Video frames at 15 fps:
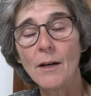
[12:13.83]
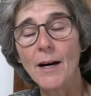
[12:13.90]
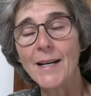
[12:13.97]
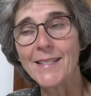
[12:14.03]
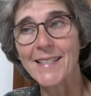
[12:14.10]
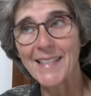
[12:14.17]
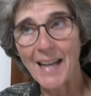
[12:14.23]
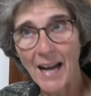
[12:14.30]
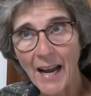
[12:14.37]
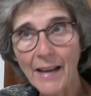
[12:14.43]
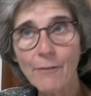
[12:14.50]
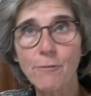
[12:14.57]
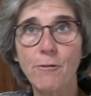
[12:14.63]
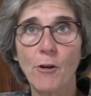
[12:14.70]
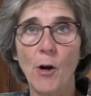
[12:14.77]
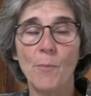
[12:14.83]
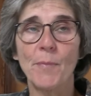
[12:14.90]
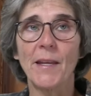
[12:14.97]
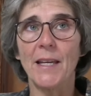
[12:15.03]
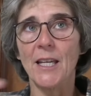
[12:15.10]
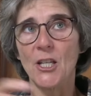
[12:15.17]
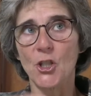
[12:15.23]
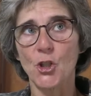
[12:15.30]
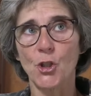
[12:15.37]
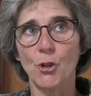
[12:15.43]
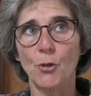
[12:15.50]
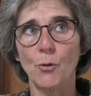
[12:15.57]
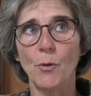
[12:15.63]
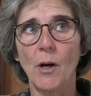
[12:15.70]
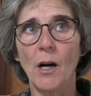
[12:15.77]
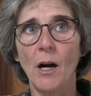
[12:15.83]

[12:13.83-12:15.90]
aside from the issue